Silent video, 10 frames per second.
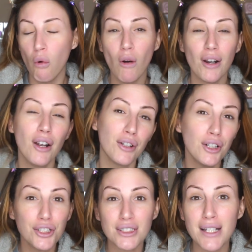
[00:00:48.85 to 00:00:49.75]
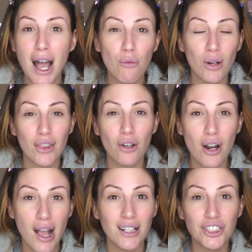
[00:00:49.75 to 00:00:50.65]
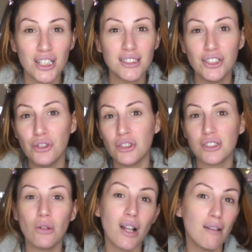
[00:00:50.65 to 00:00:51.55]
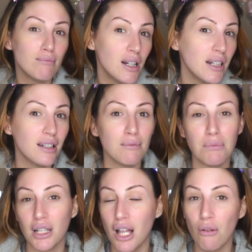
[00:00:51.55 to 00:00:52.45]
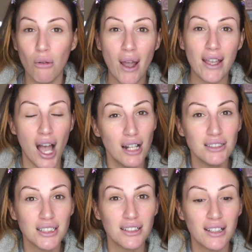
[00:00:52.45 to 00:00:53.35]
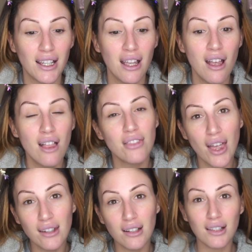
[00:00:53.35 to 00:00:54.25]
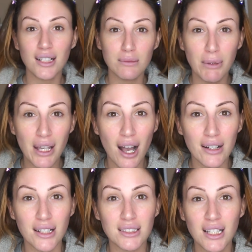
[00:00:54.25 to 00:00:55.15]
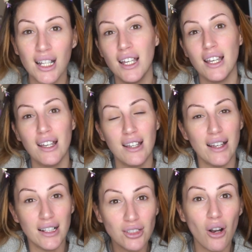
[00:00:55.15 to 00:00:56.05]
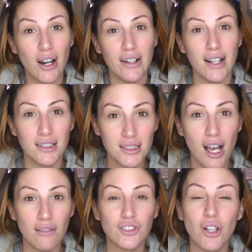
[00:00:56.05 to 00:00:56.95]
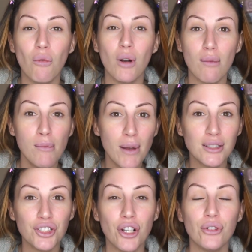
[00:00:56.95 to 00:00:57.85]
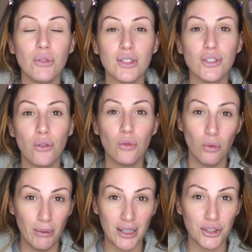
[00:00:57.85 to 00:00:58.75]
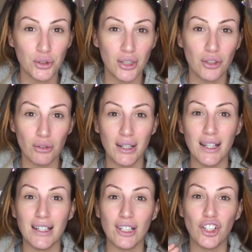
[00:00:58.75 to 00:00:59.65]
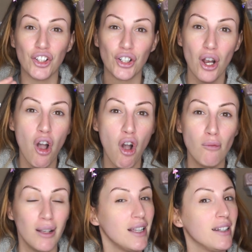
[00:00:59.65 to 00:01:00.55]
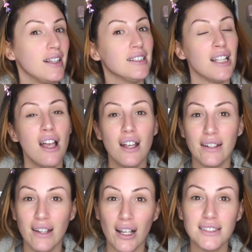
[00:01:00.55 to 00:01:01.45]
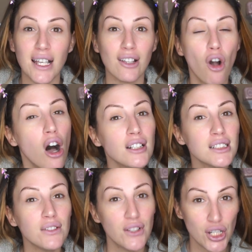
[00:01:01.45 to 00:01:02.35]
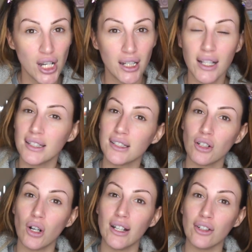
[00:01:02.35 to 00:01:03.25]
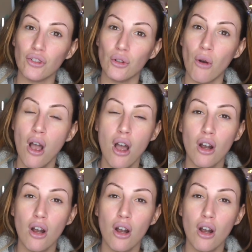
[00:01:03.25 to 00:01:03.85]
or you're just not one of the Kardashians and you just don't have money to blow away constantly, then let's be honest it's hard it's tough so what i'm about to show you is so cool because you can do it in your home it is nice and cost efficient it isn't going to